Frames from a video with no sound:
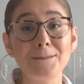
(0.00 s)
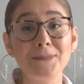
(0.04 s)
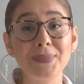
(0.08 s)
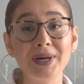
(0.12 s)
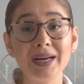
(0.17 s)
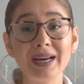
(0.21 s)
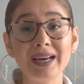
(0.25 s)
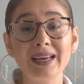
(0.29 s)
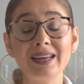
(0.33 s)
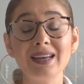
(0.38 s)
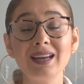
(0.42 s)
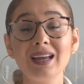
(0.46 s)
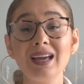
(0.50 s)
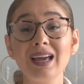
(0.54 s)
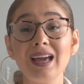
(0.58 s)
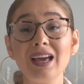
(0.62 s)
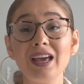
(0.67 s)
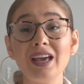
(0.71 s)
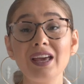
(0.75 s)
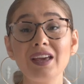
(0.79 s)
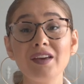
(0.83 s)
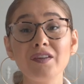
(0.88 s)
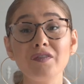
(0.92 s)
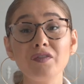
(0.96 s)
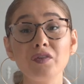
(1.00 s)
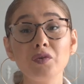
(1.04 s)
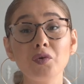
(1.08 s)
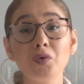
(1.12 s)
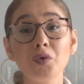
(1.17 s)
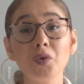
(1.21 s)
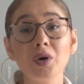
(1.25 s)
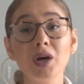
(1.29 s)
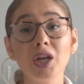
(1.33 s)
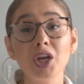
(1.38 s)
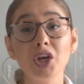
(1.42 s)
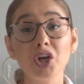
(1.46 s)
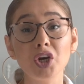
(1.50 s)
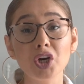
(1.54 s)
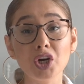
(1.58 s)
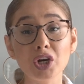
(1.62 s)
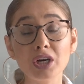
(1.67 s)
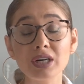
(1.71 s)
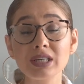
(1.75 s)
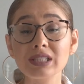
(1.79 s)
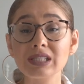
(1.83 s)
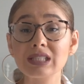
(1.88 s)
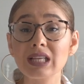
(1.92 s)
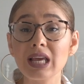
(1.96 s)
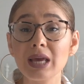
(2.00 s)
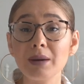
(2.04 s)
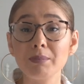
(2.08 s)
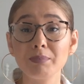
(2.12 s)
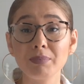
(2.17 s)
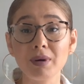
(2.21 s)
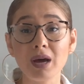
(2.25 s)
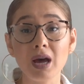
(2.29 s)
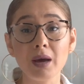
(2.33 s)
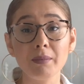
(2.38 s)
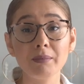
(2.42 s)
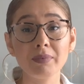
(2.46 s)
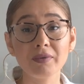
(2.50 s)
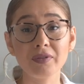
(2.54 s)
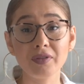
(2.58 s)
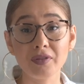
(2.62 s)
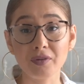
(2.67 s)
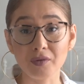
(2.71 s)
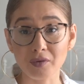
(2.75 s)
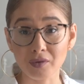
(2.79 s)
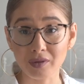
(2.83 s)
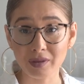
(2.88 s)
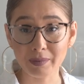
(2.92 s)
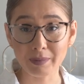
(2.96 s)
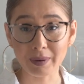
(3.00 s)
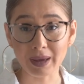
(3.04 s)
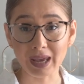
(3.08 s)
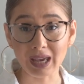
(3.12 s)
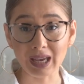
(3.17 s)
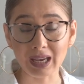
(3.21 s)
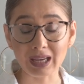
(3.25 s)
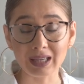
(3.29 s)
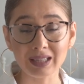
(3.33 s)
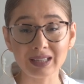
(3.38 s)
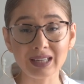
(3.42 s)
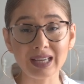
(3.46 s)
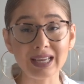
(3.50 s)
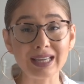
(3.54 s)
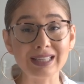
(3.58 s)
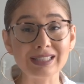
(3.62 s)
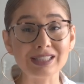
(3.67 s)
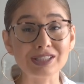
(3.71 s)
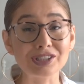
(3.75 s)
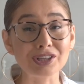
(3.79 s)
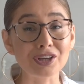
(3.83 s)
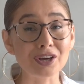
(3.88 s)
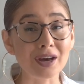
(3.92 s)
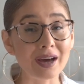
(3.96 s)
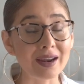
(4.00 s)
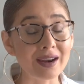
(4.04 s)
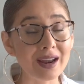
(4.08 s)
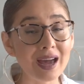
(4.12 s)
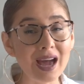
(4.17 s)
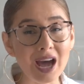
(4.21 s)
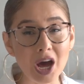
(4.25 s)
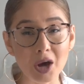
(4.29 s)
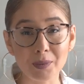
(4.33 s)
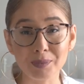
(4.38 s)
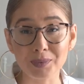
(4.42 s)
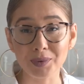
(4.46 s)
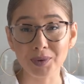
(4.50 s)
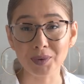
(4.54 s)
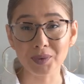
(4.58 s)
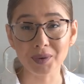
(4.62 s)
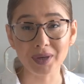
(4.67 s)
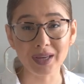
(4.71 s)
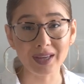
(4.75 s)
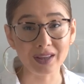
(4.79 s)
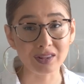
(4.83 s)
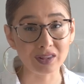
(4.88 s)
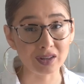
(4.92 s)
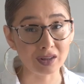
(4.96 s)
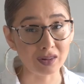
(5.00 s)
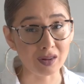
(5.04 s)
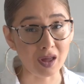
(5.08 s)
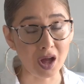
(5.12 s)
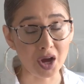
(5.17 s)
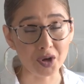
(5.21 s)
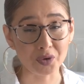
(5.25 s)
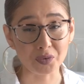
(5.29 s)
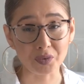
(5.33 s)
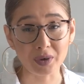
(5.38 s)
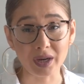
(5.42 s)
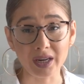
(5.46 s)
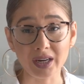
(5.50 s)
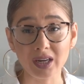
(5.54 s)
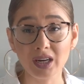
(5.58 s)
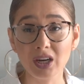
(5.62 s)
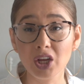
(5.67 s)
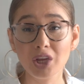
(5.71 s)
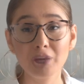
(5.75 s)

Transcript: But if you nurse and pump through the pain, it's gonna help you in the long run.